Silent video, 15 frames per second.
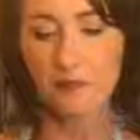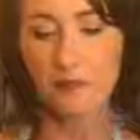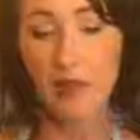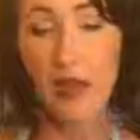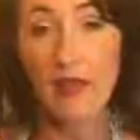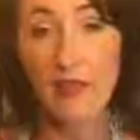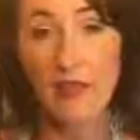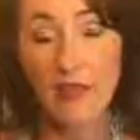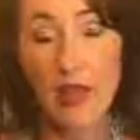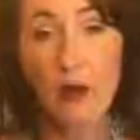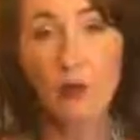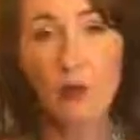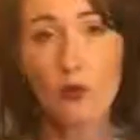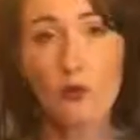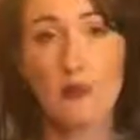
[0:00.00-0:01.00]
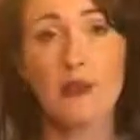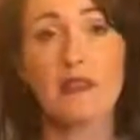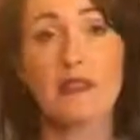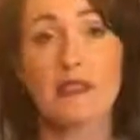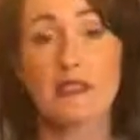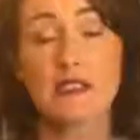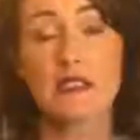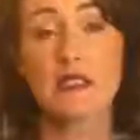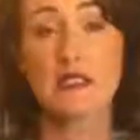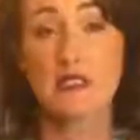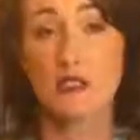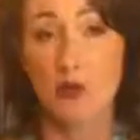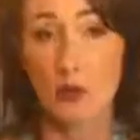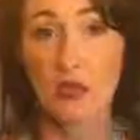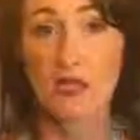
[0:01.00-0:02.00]
and that will be the sticky
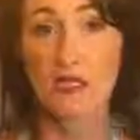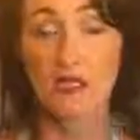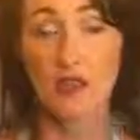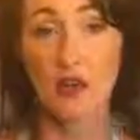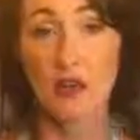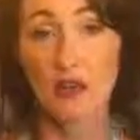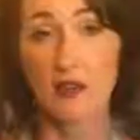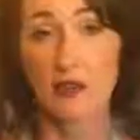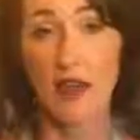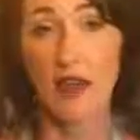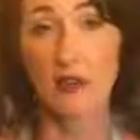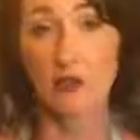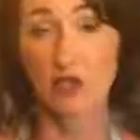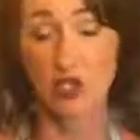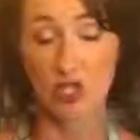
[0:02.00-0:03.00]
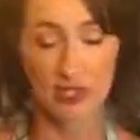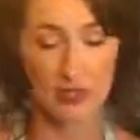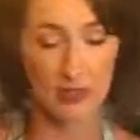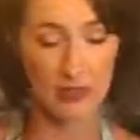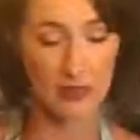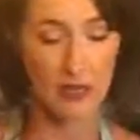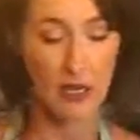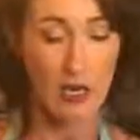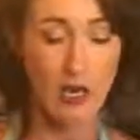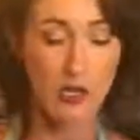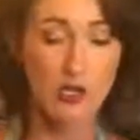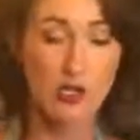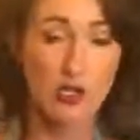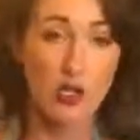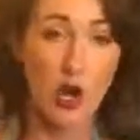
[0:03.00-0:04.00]
sweet side of our chicken.
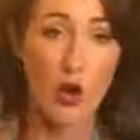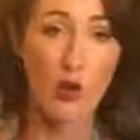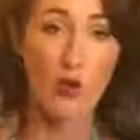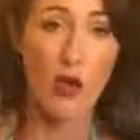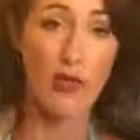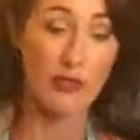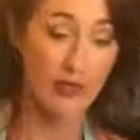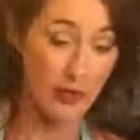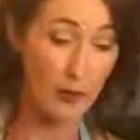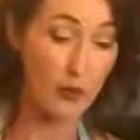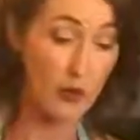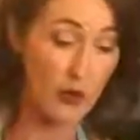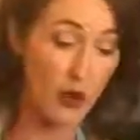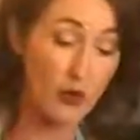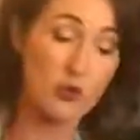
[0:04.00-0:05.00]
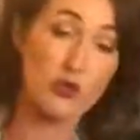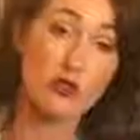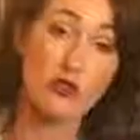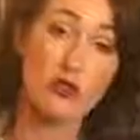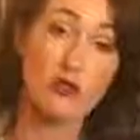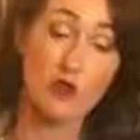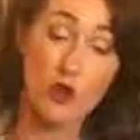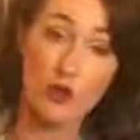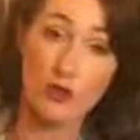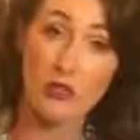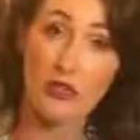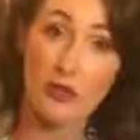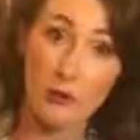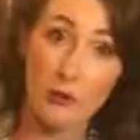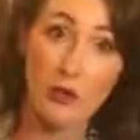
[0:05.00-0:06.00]
So, and then we're going to sort of cook the
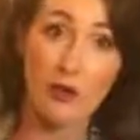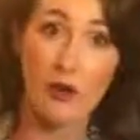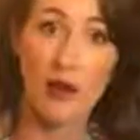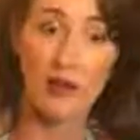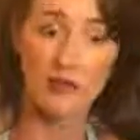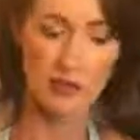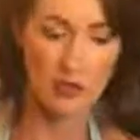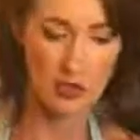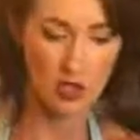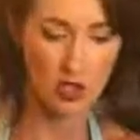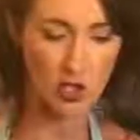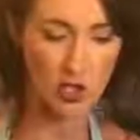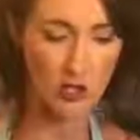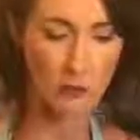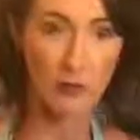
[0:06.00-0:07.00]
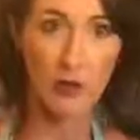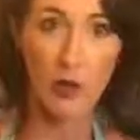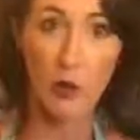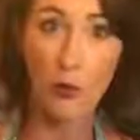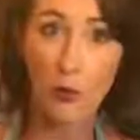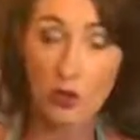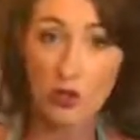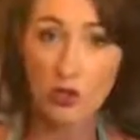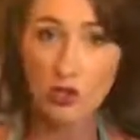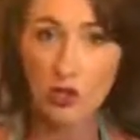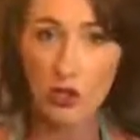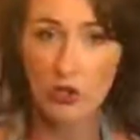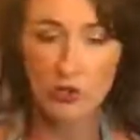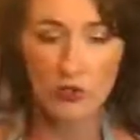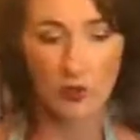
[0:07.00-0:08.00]
lemongrass and the chicken, but I want to show
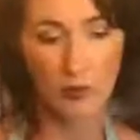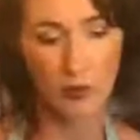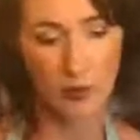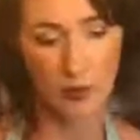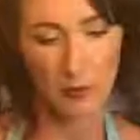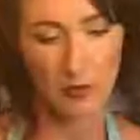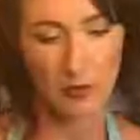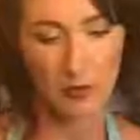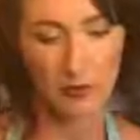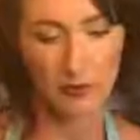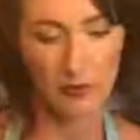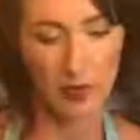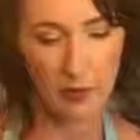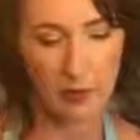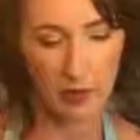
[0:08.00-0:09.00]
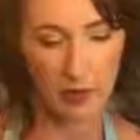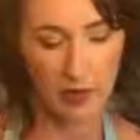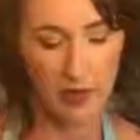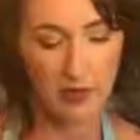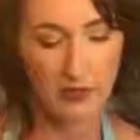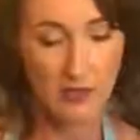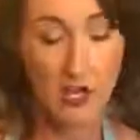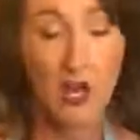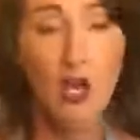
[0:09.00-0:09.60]
you the prepping of lemongrass.